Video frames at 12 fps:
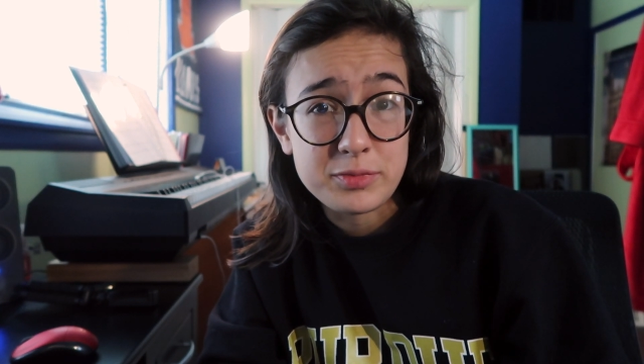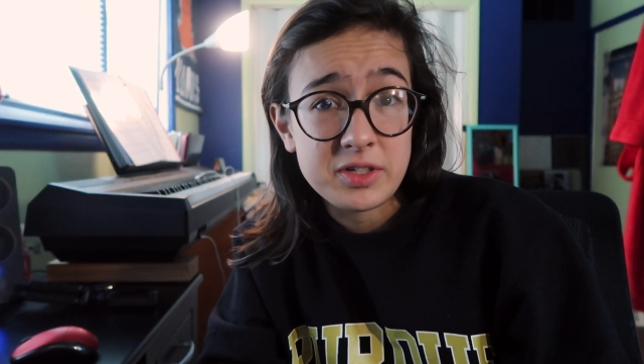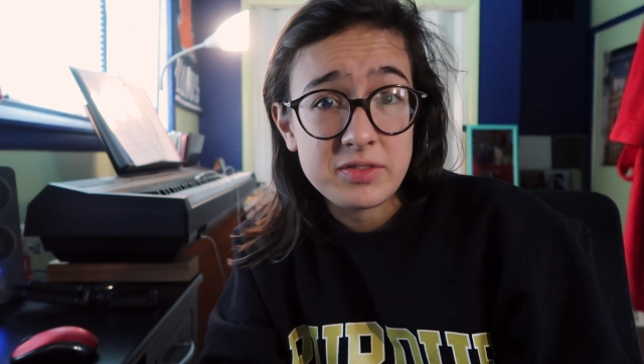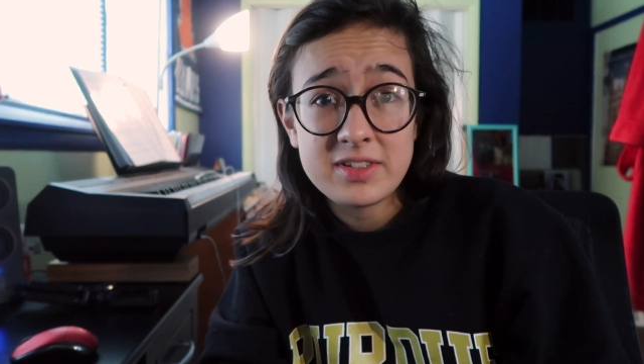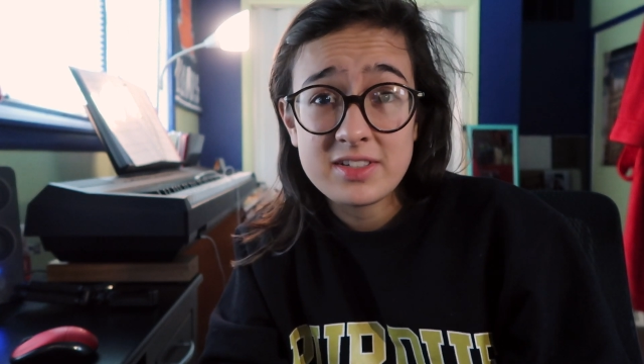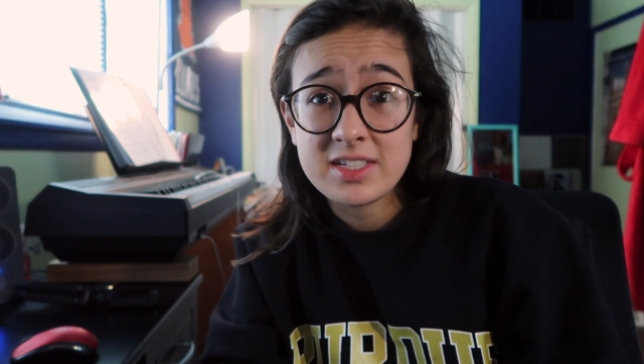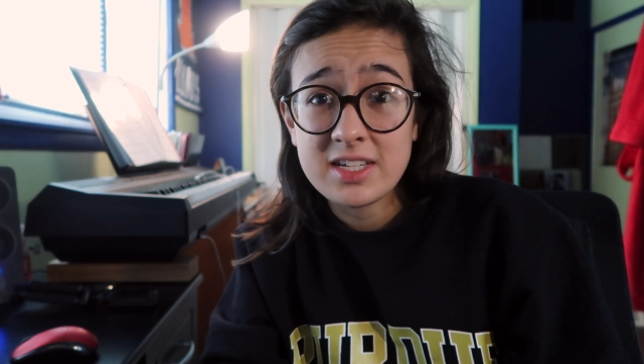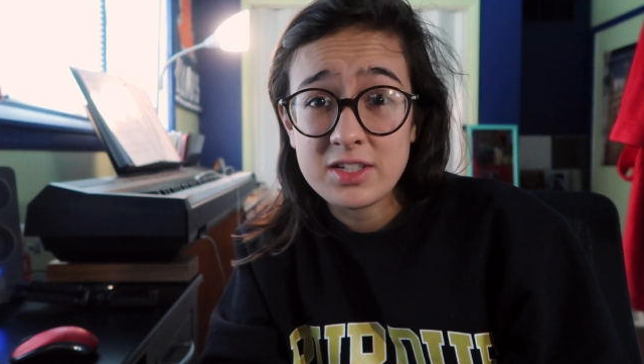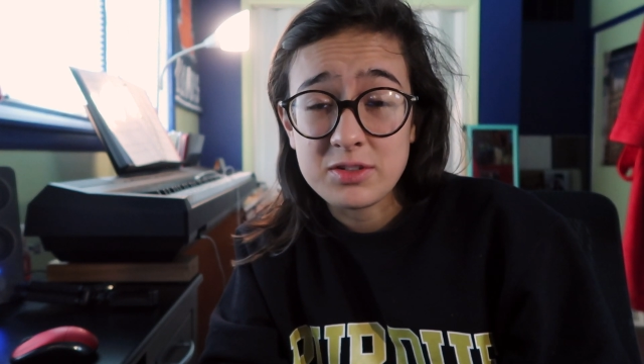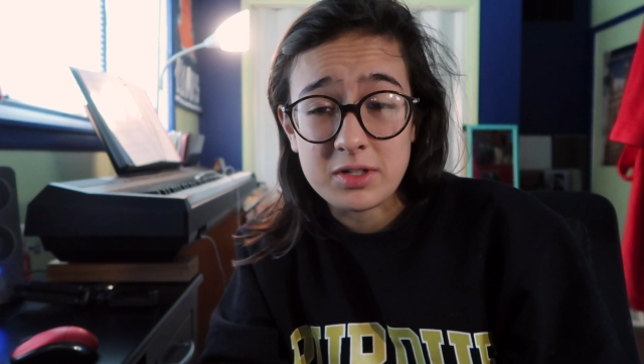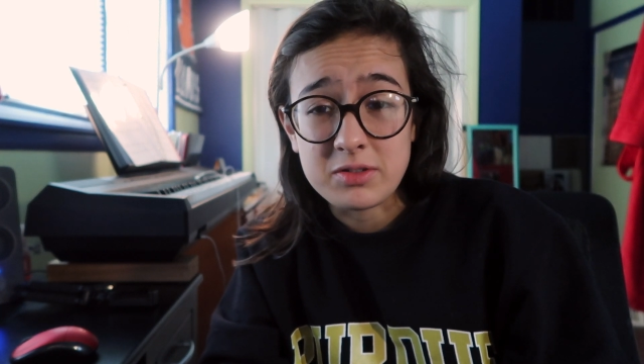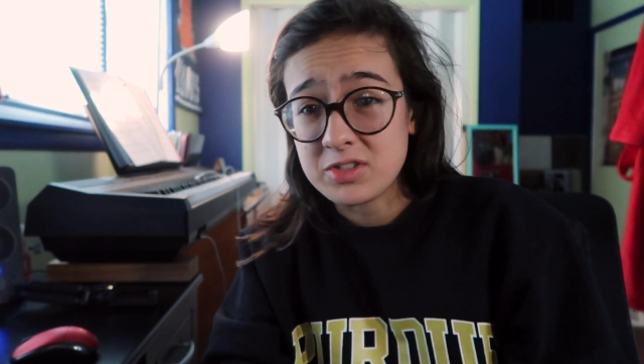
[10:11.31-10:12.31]
previous
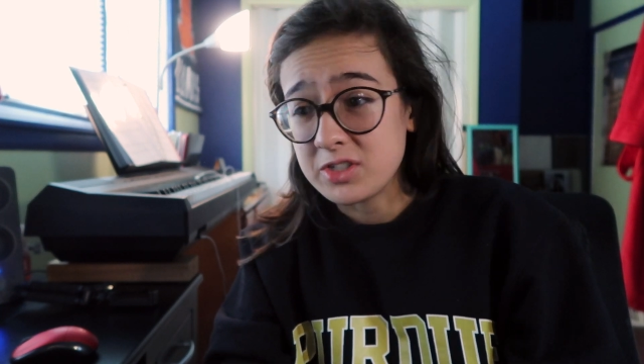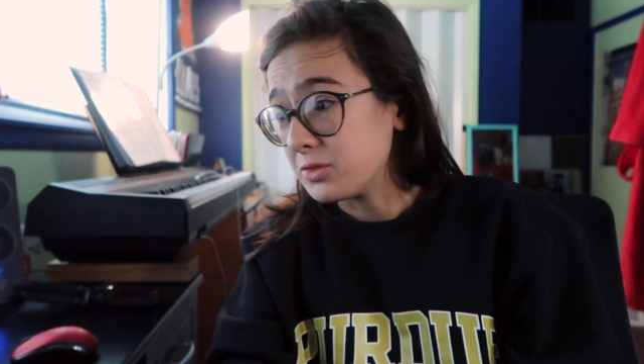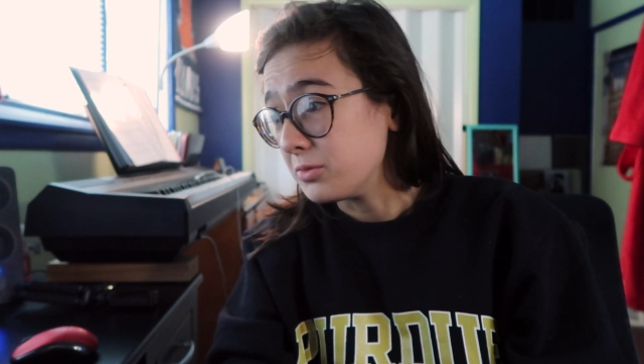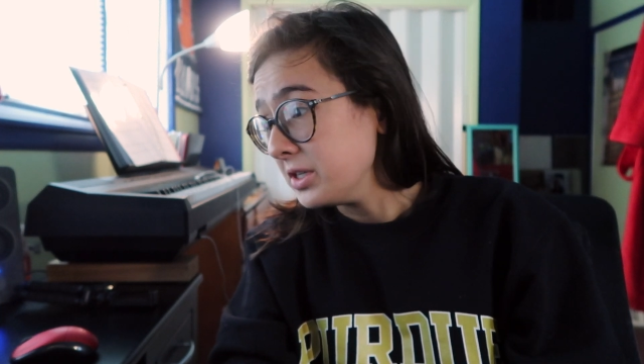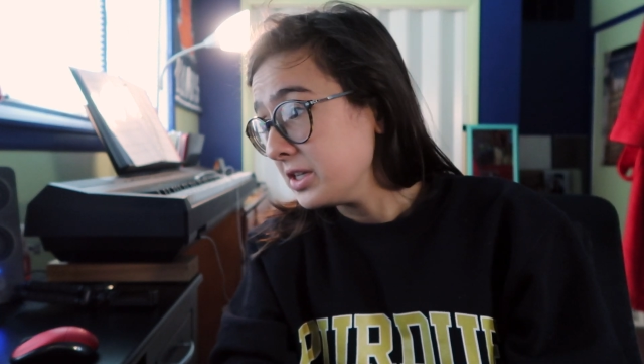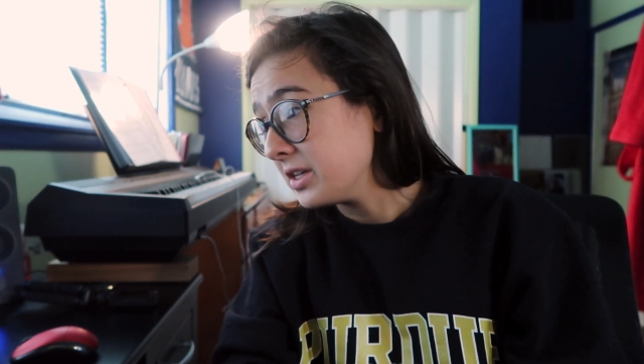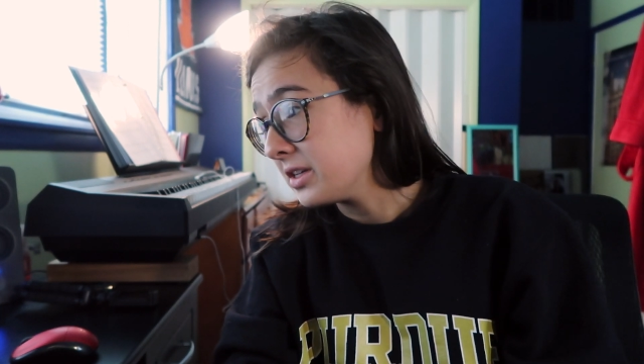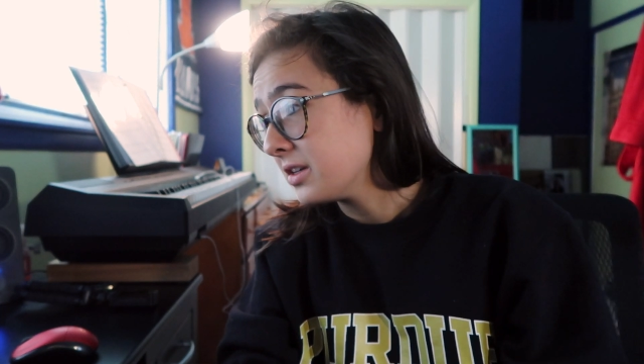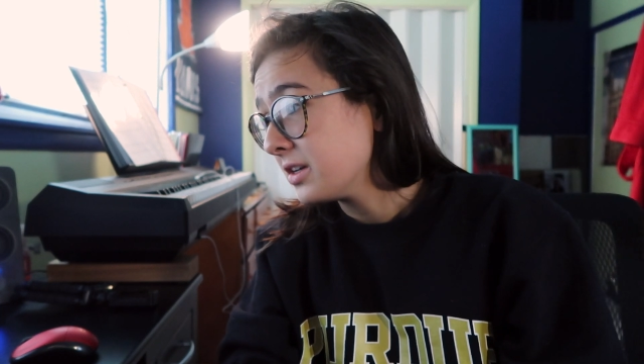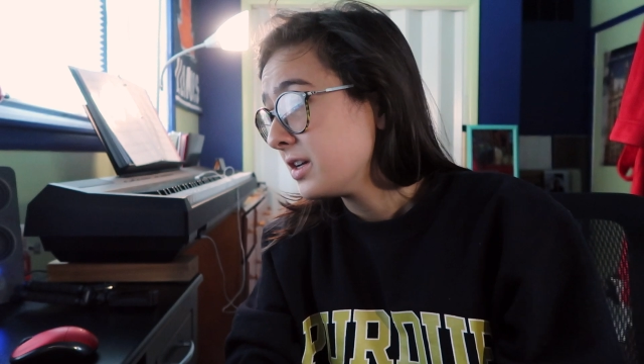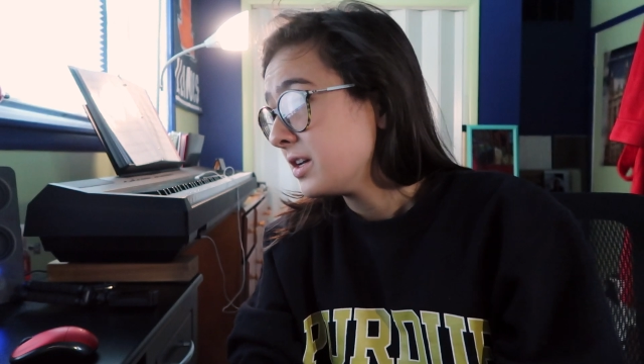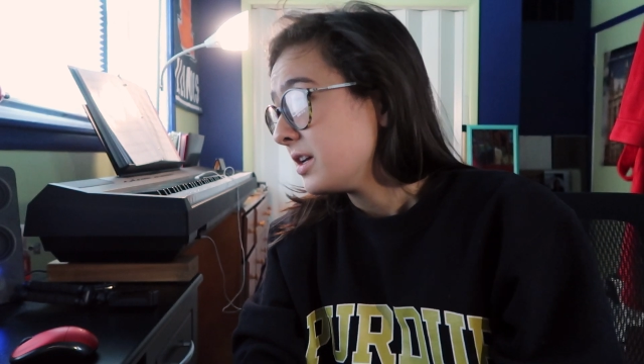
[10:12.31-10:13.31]
days when I was just reading.